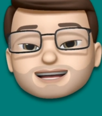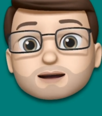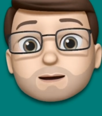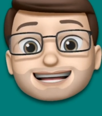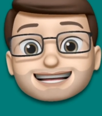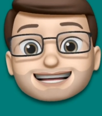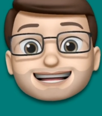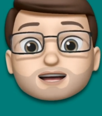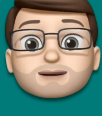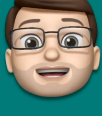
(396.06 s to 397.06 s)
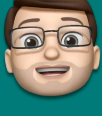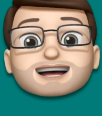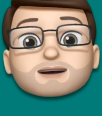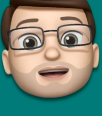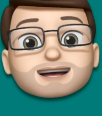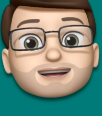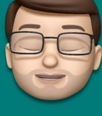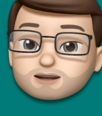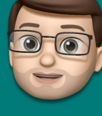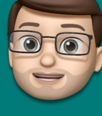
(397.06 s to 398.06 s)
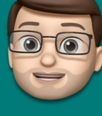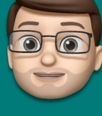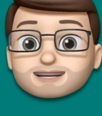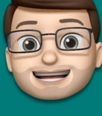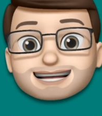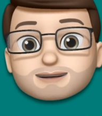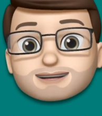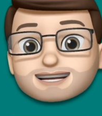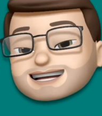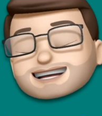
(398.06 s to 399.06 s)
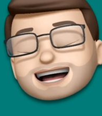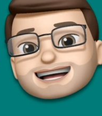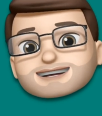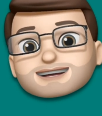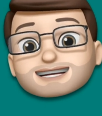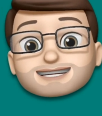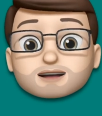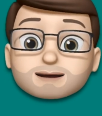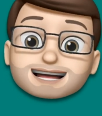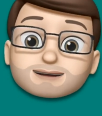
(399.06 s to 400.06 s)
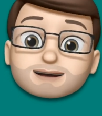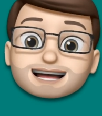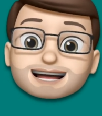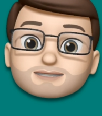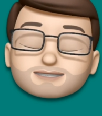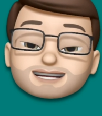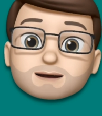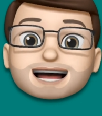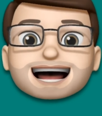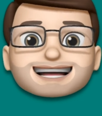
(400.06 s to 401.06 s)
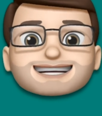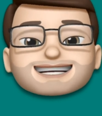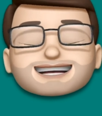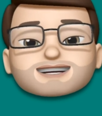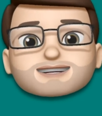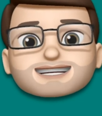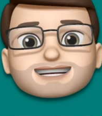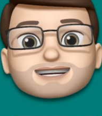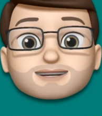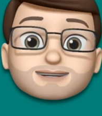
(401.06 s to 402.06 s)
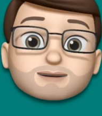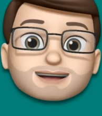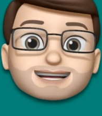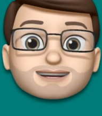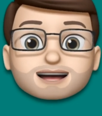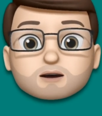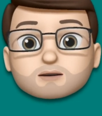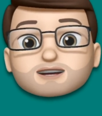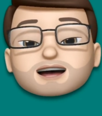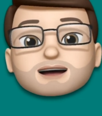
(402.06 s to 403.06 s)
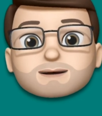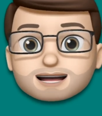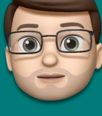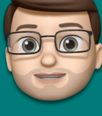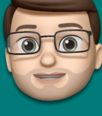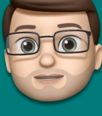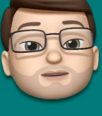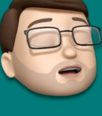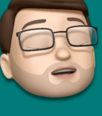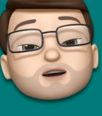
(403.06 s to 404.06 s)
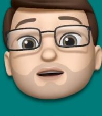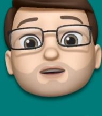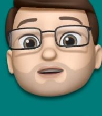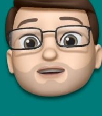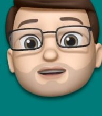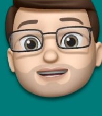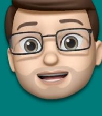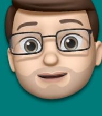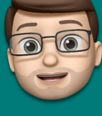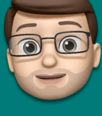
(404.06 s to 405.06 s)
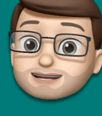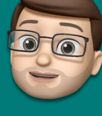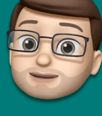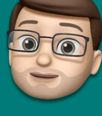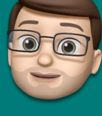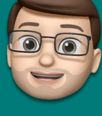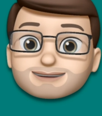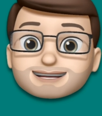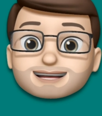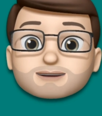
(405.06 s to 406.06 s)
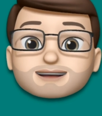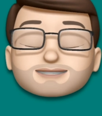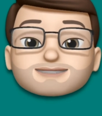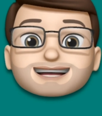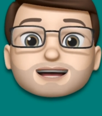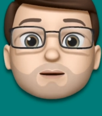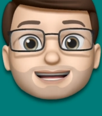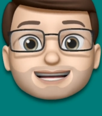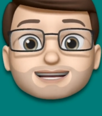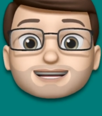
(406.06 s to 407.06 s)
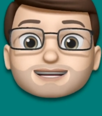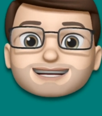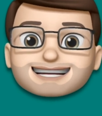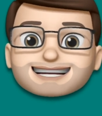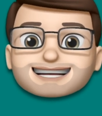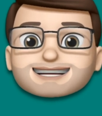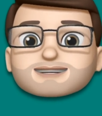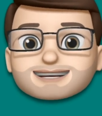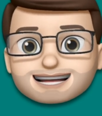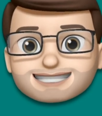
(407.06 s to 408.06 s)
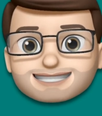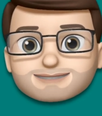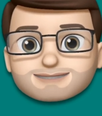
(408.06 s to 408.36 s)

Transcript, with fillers: Immediately on my timeline I've got those different clips, and if I scroll back to the beginning and press play, you'll see that for me they're all time-lapse. You haven't got to use time-lapse at all, but I think it works really well in this particular effect.